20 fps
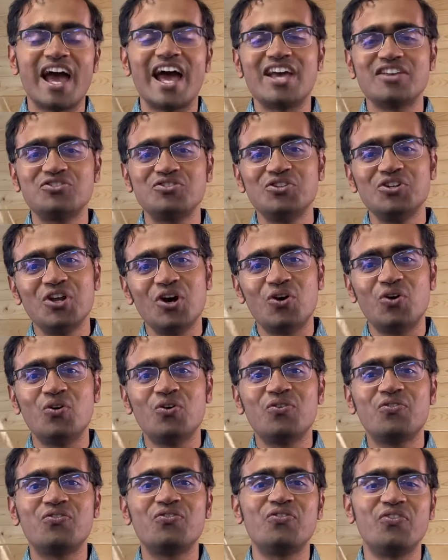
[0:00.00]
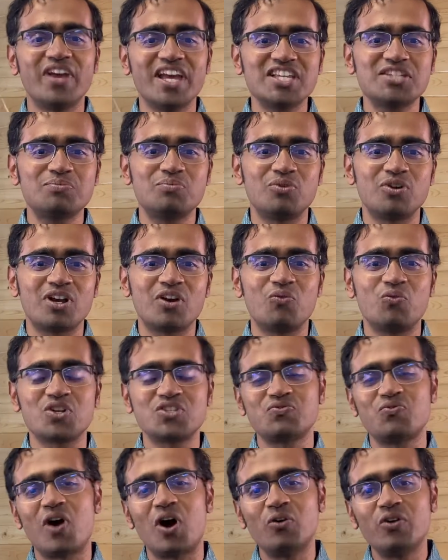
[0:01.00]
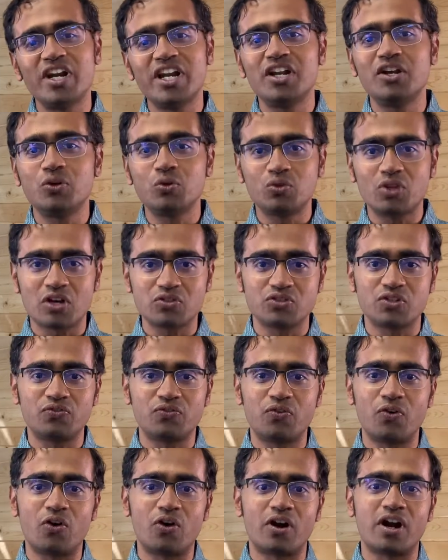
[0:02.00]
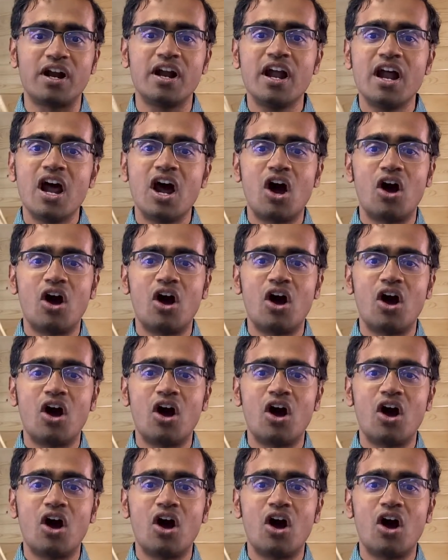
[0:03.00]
As you know, Facebook was founded in 2004